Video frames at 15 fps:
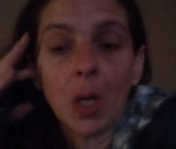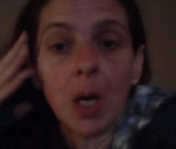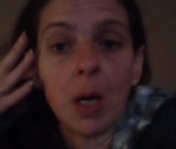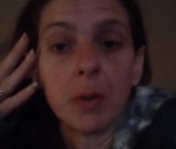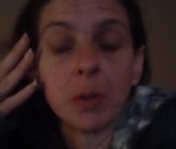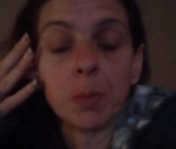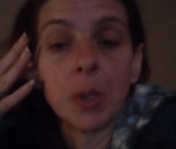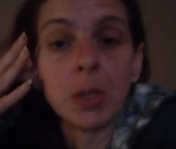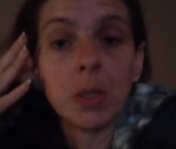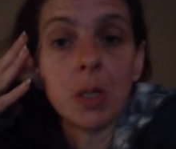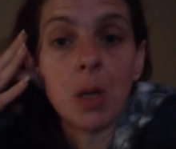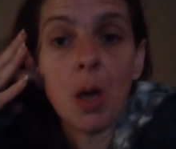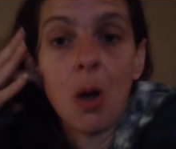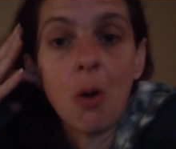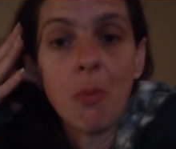I was supposed
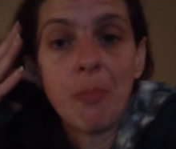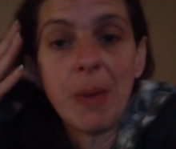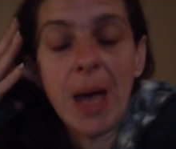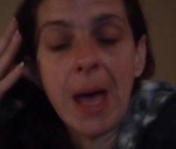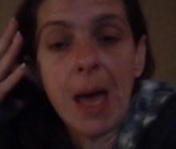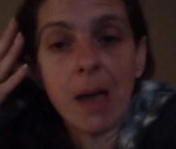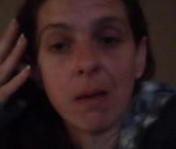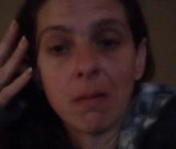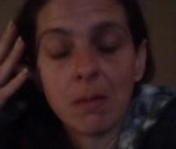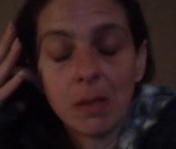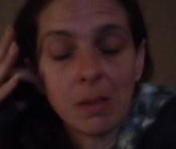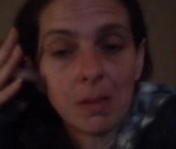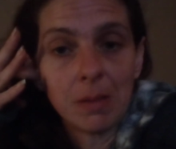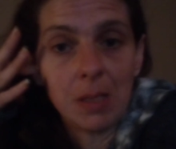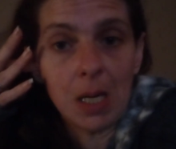to go back
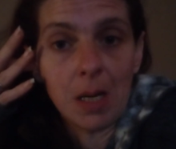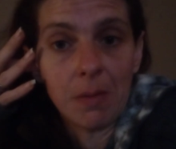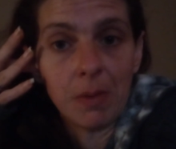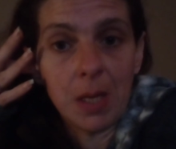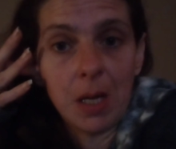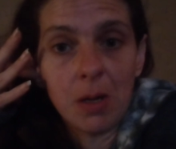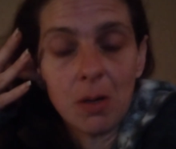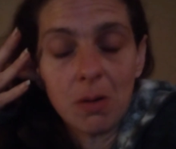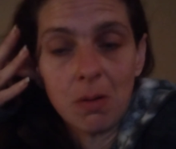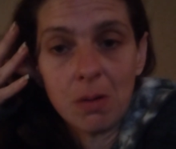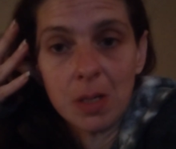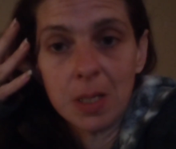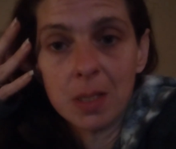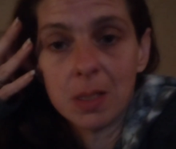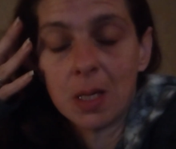down there
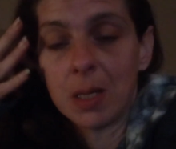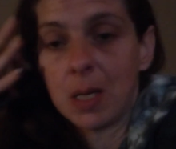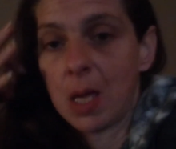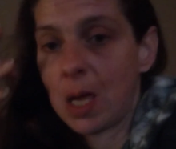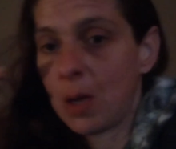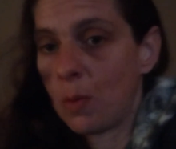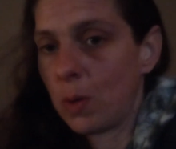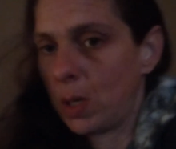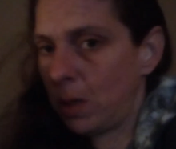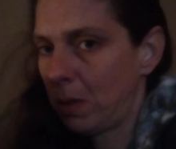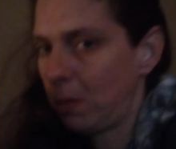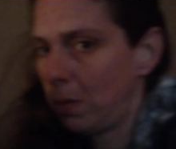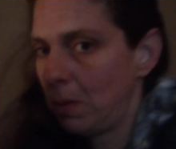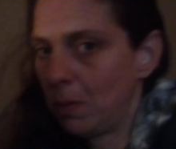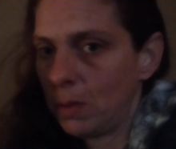on Sunday
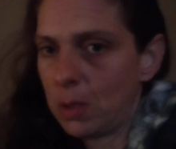when